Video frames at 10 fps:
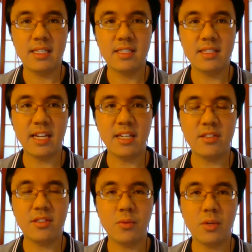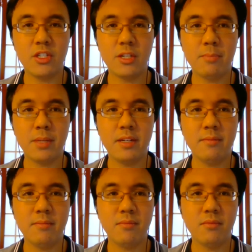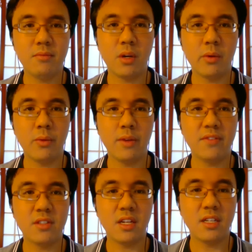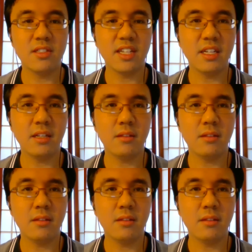Dennis, do you want to jump in while we wait for Sagi?